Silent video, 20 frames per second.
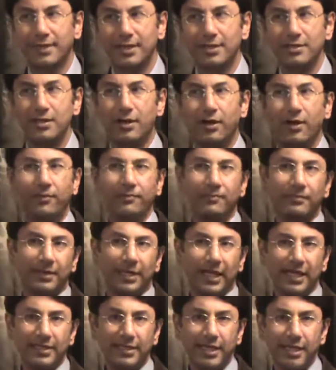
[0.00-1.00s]
So
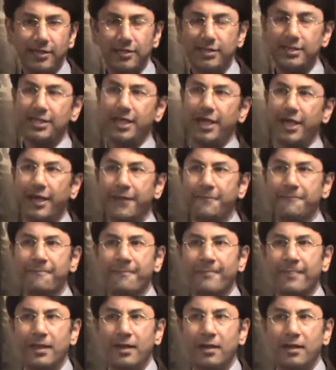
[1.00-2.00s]
let's say you say,
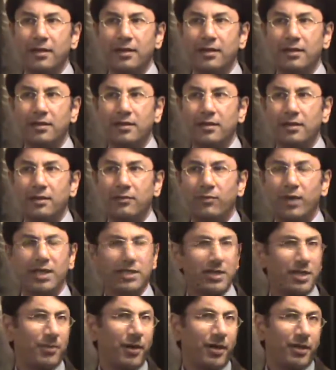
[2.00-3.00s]
well,
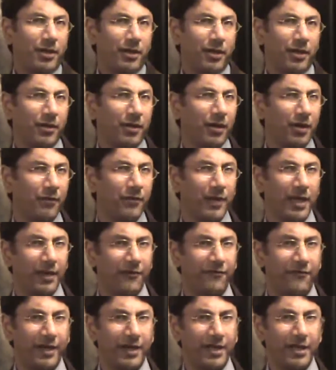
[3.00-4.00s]
Jagmohan, you got a
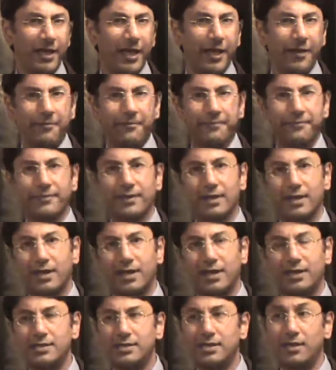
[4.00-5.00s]
really funny name. And
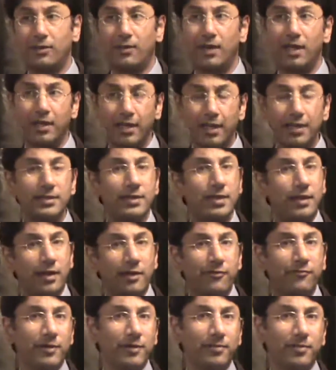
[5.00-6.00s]
I'd say, well, yes, a
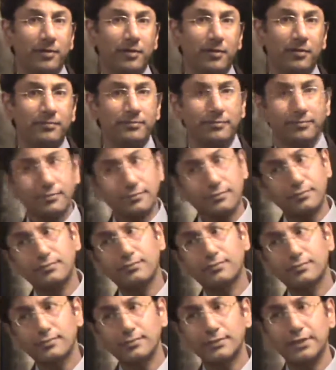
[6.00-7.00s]
lot of people
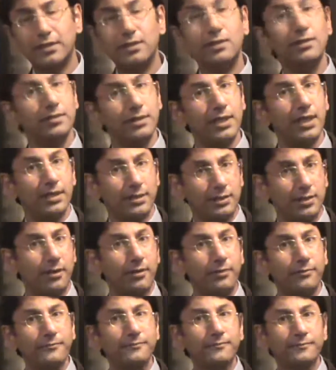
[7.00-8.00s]
do think
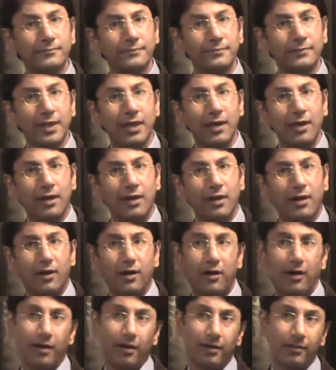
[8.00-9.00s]
so.
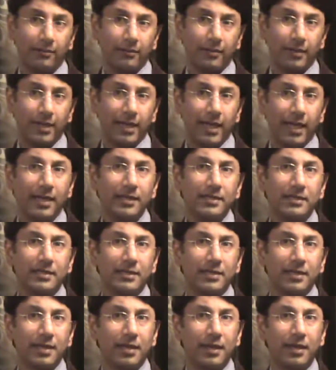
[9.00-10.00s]
Or,
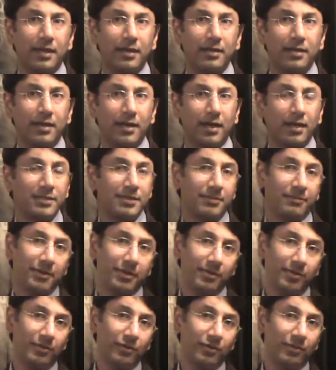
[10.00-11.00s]
yes, there are some
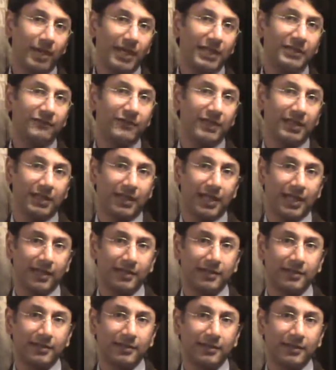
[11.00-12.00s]
people who might feel
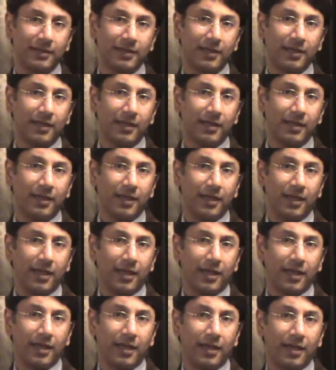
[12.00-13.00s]
that.
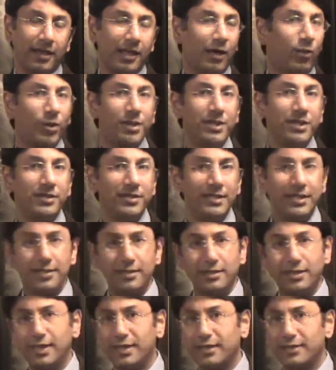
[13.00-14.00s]
Now, what do you say
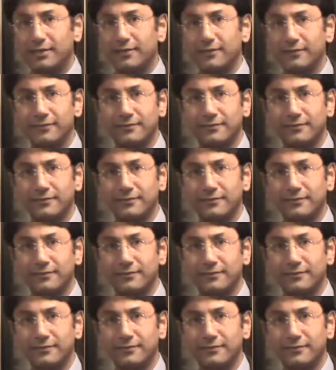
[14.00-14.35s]
to that?